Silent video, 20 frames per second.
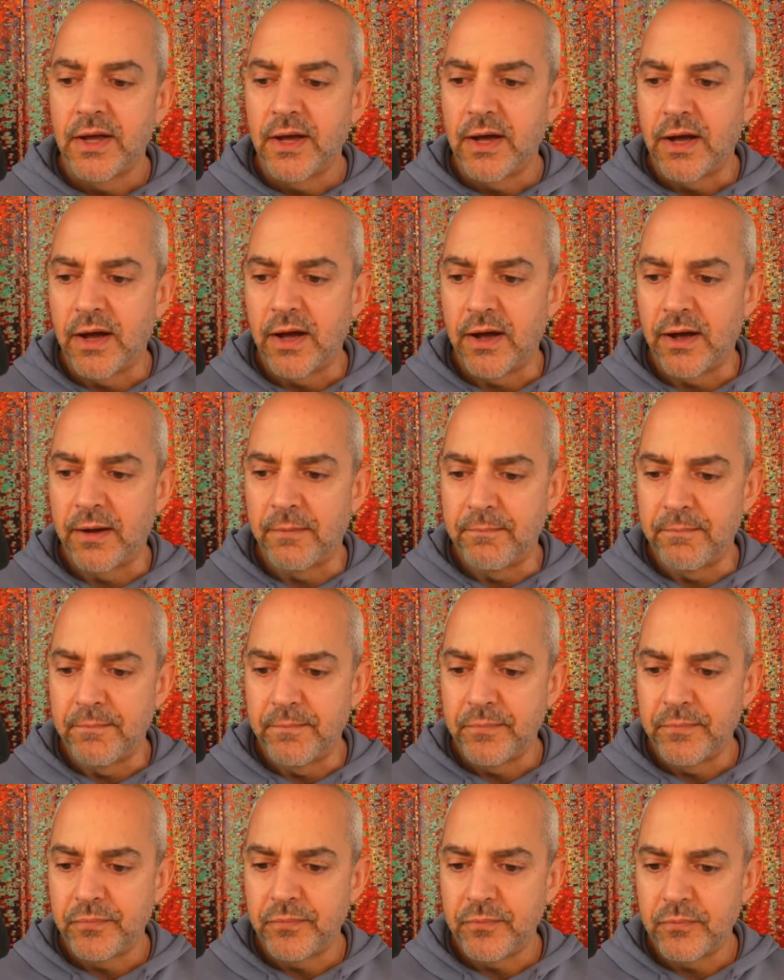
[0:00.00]

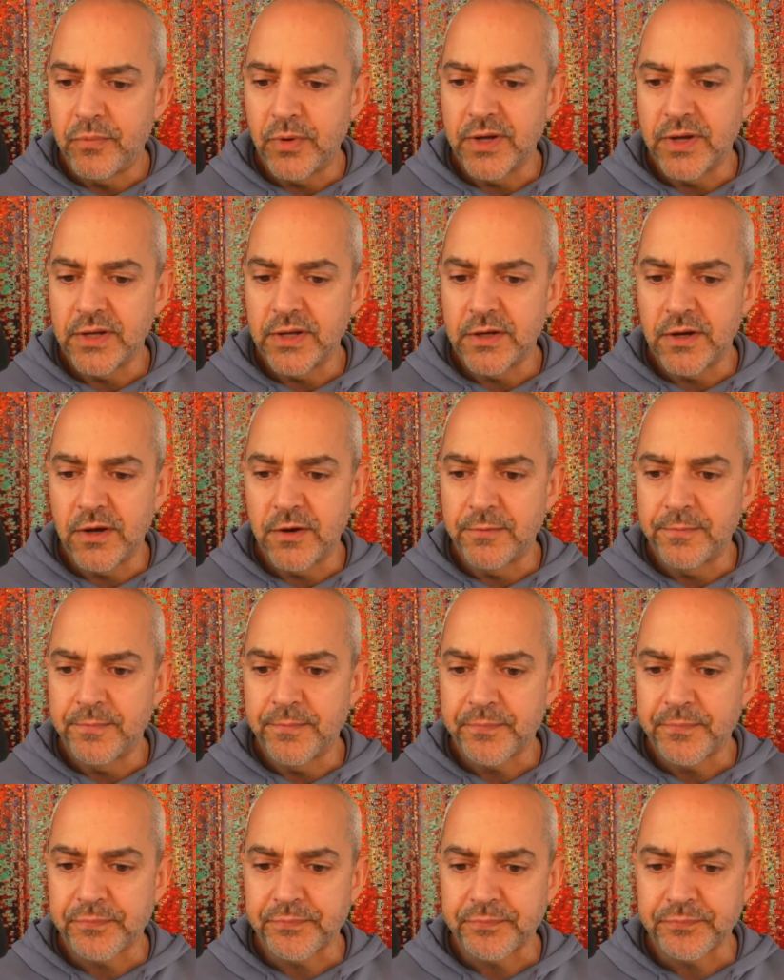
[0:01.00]
But you know,
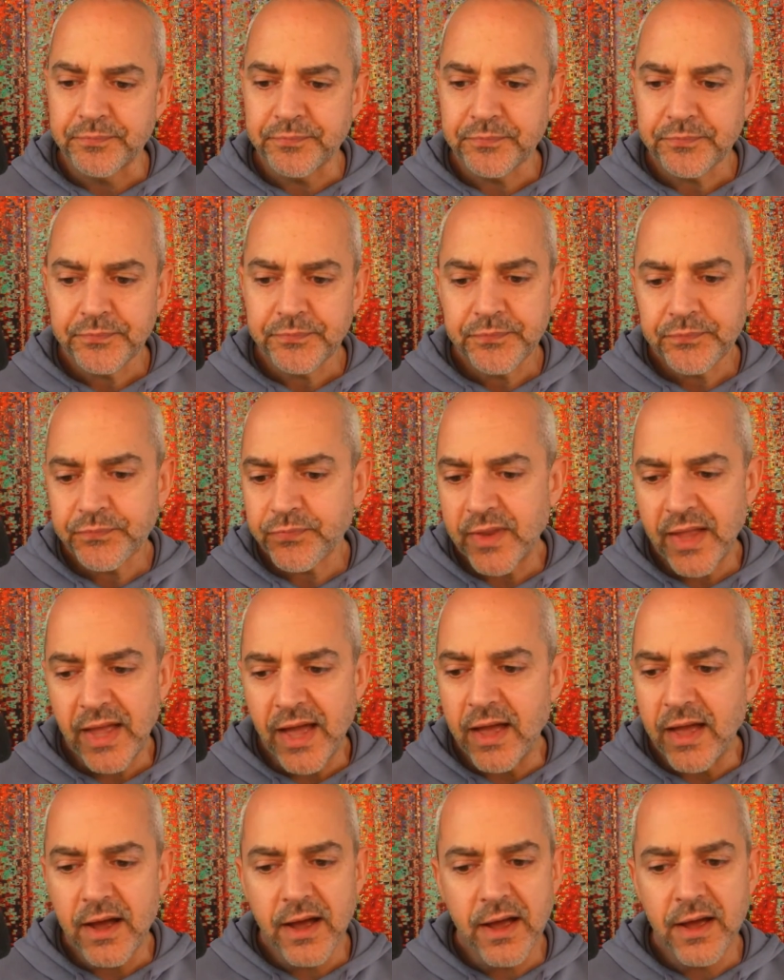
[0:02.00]

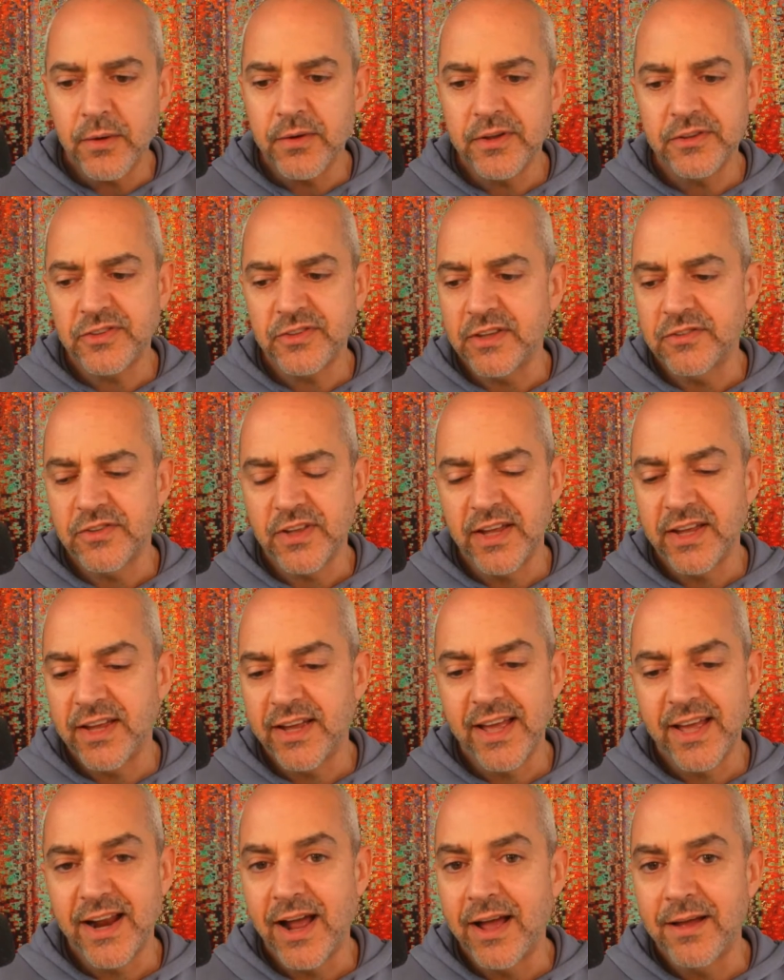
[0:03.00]
I always say,
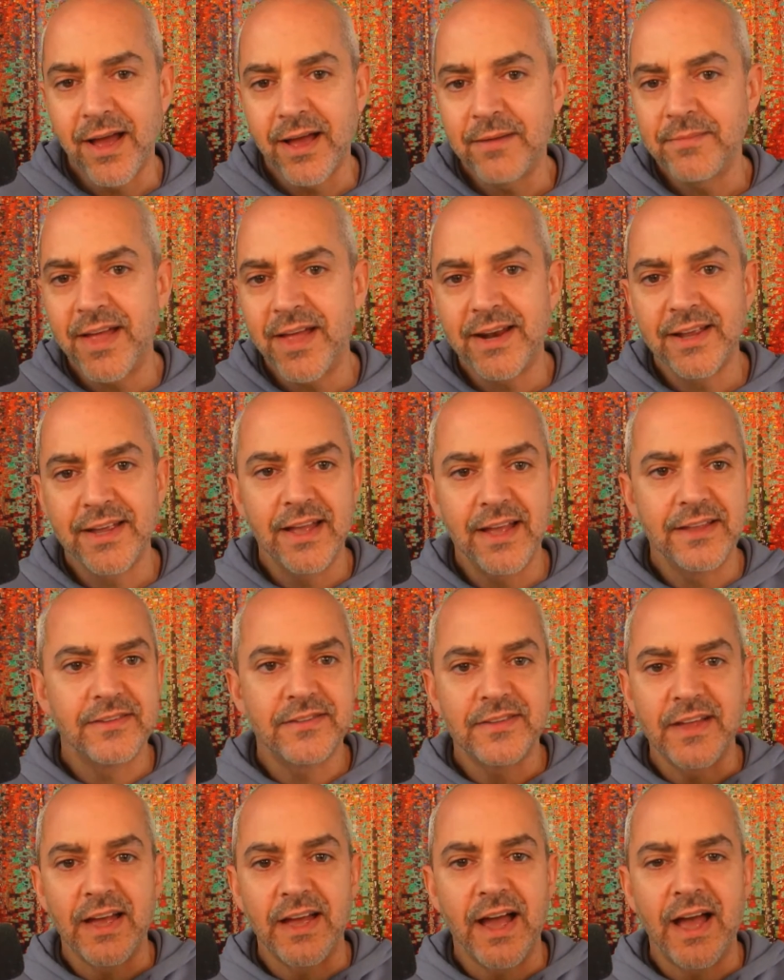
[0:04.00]
again,
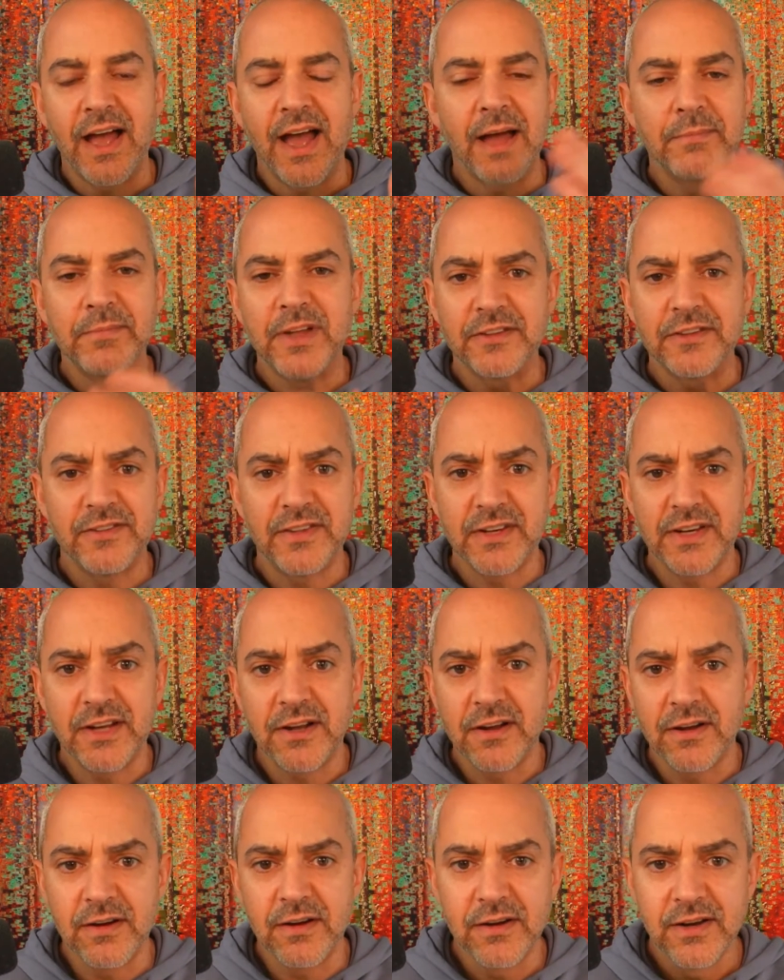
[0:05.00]
I'm
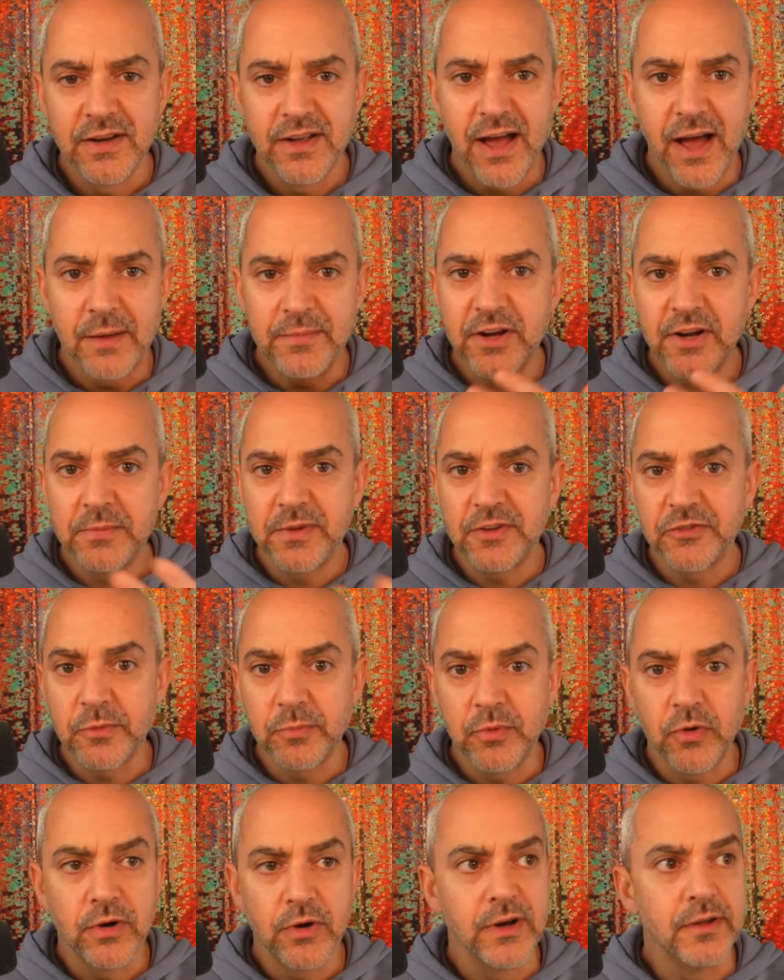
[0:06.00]
here to be
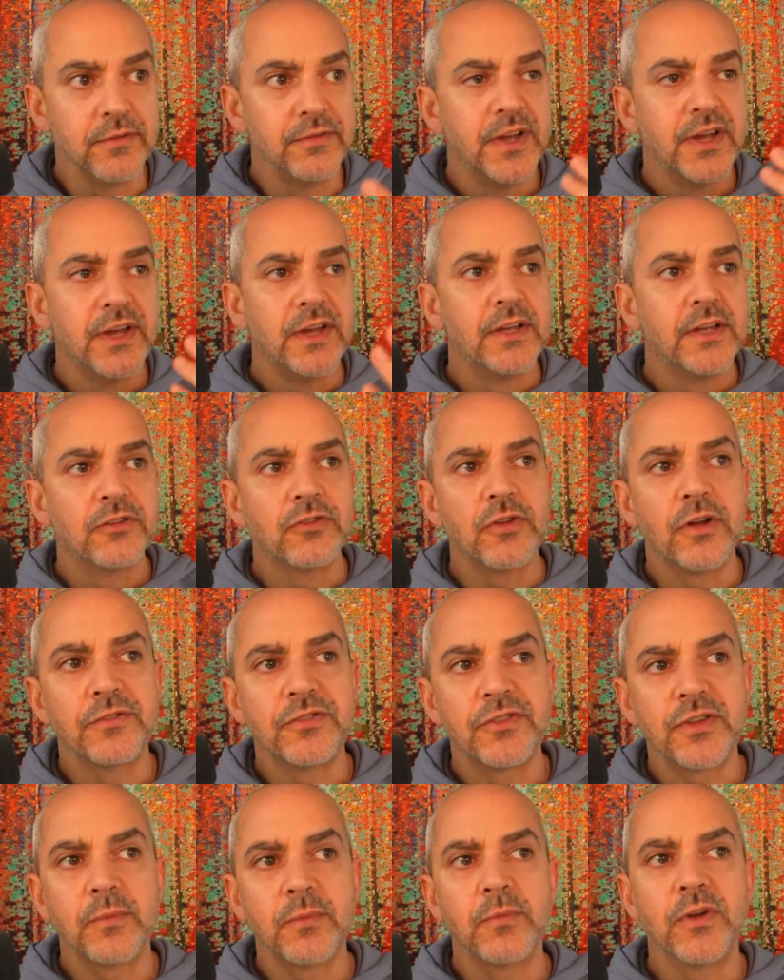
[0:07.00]
supportive. So if
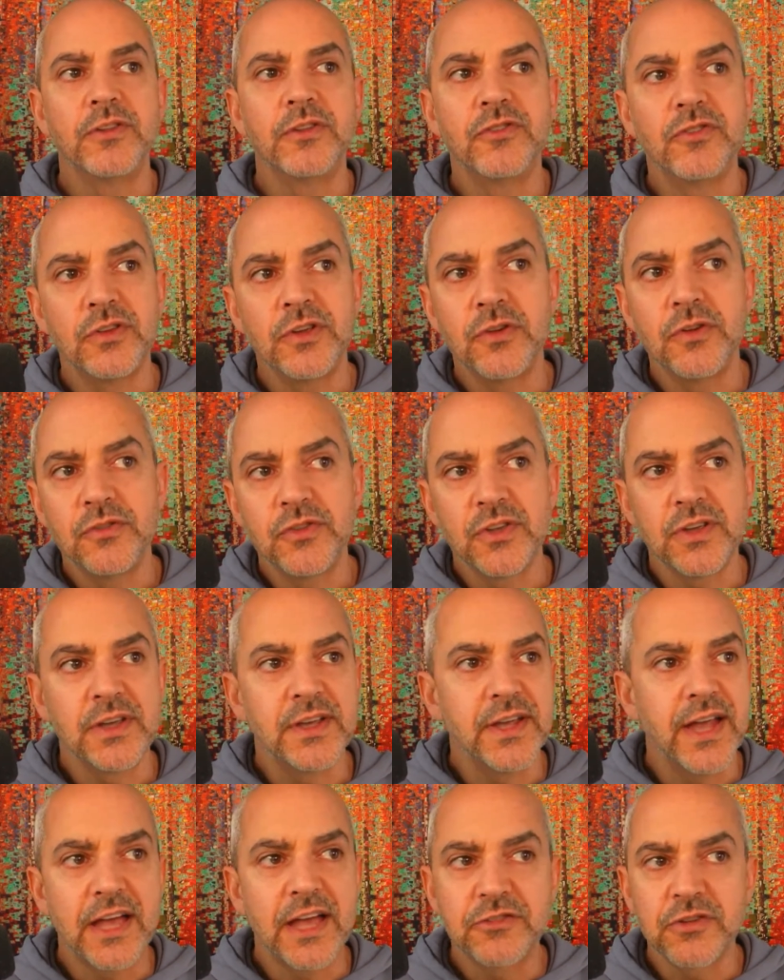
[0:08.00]
someone's using
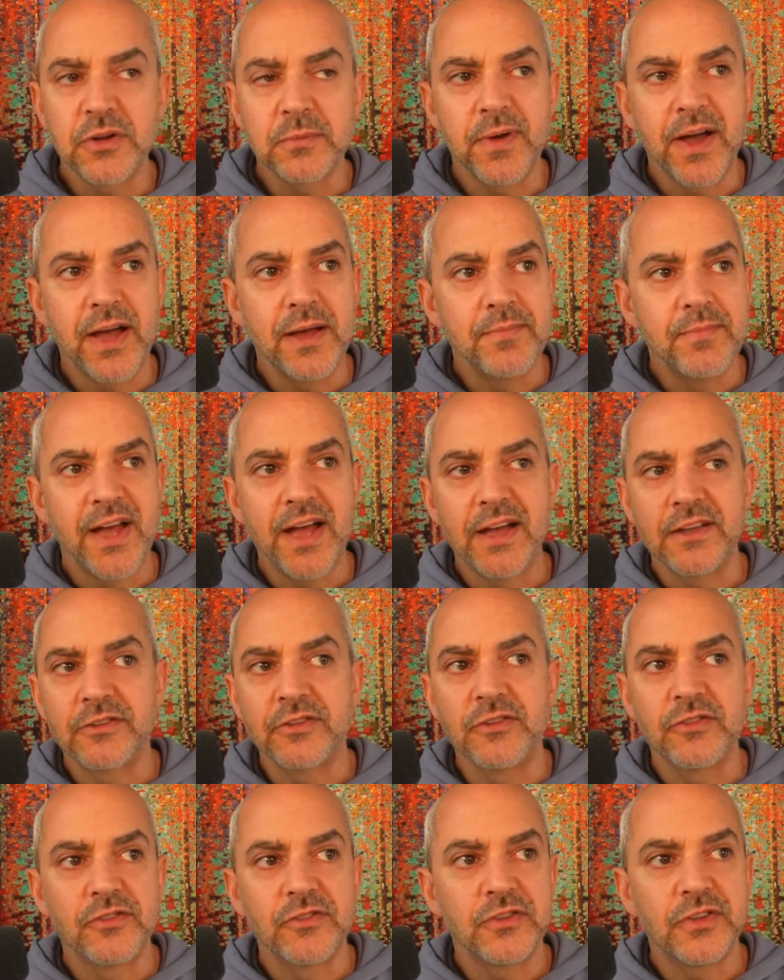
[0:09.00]
gastric
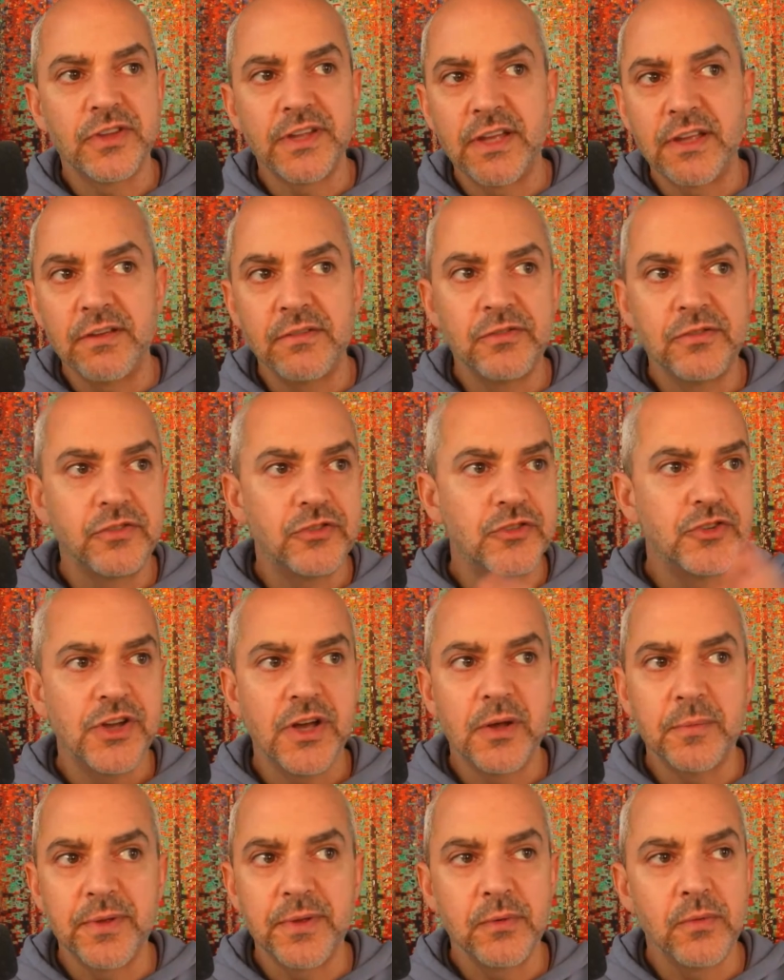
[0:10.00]
bypasses, sleeves,
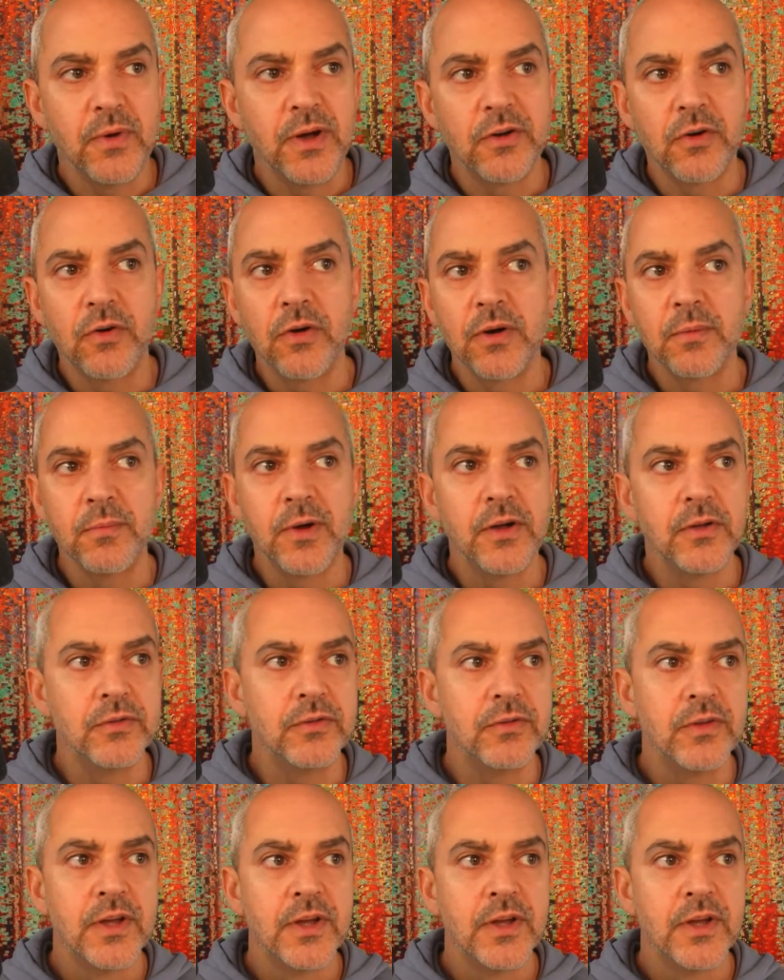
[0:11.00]
GLP-1 hormone,